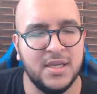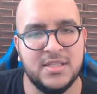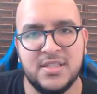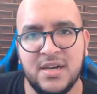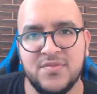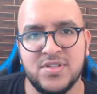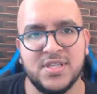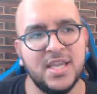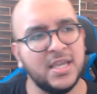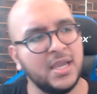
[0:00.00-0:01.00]
Instead of just
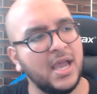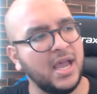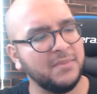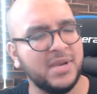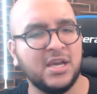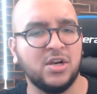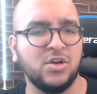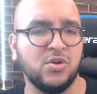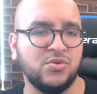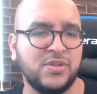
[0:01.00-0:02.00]
saying, I'm not going
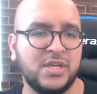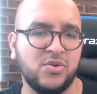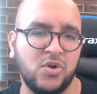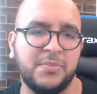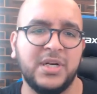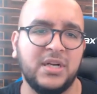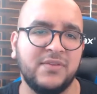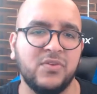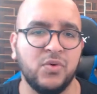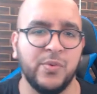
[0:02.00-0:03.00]
to go through that door, I'm going to
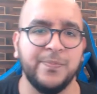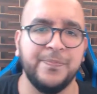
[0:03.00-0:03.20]
leave the room.